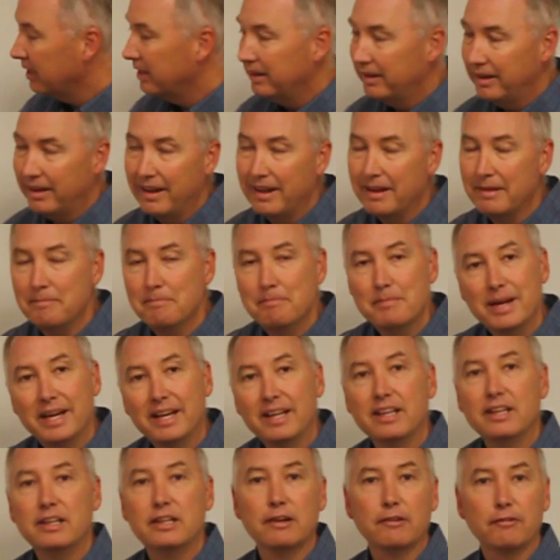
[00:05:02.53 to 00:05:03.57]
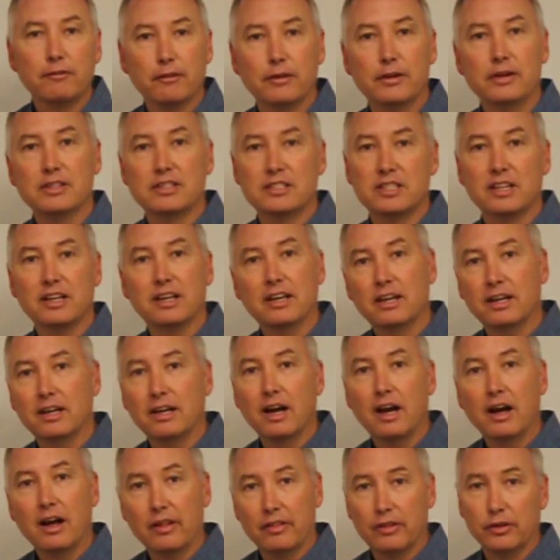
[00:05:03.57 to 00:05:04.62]
it in many different uh,
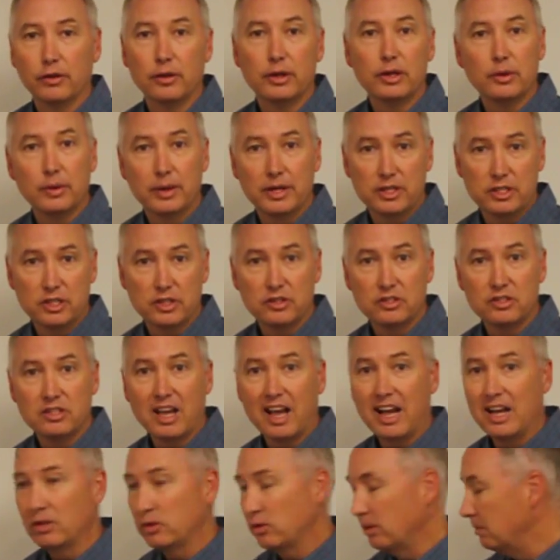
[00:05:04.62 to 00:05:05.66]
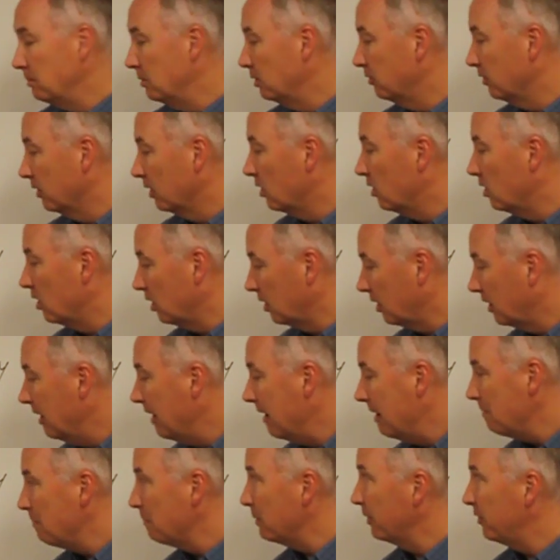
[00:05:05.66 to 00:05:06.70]
other equations as we move along.
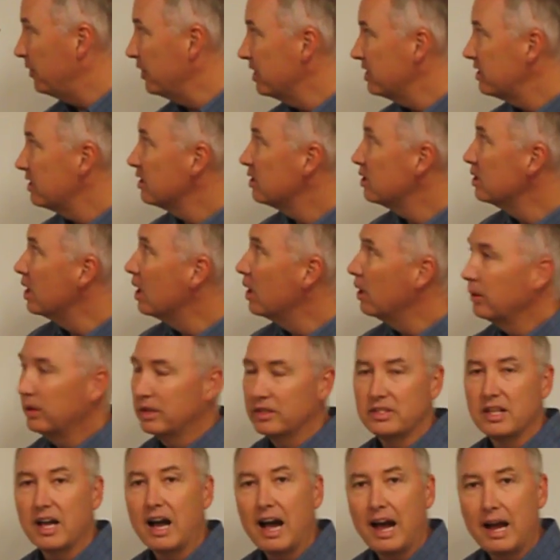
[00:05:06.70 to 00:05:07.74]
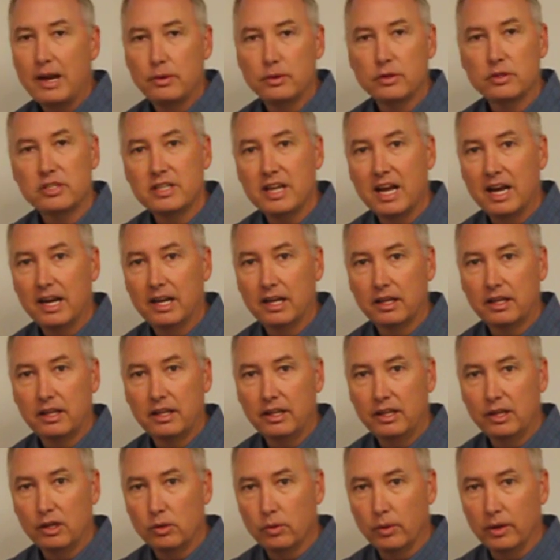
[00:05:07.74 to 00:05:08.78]
But this is known as the
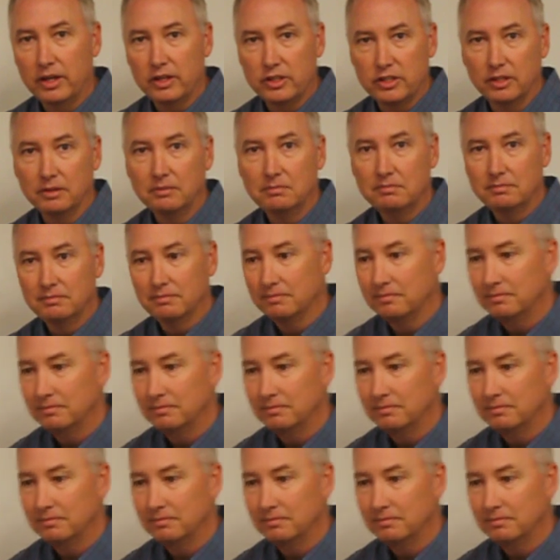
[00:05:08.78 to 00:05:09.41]
hydrostatic equation.